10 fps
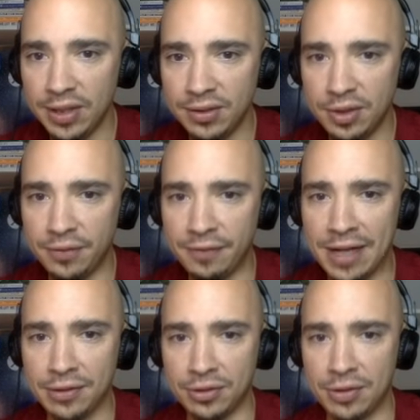So the
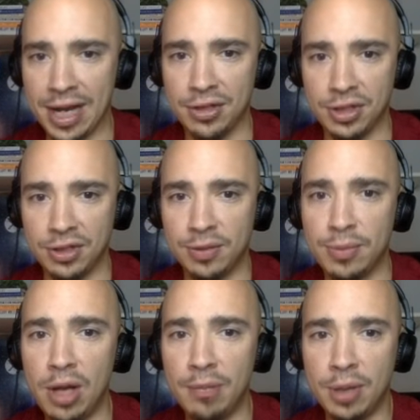final strategy,
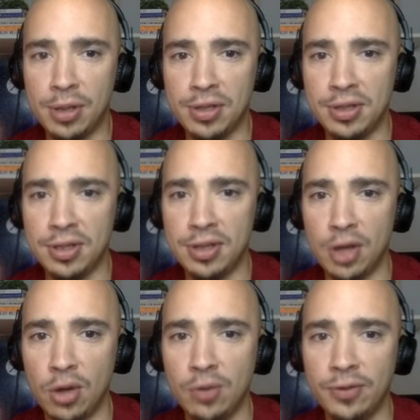small purchases
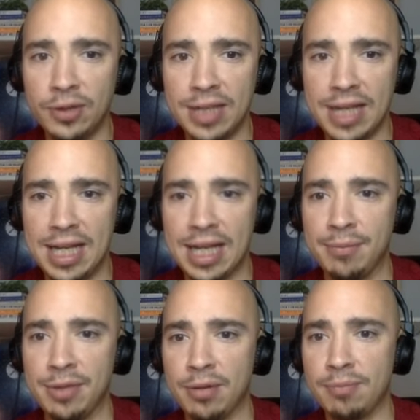over
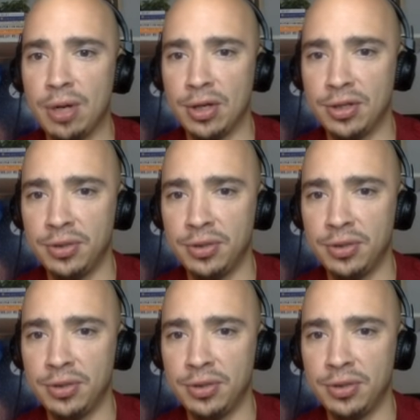time that are burnt.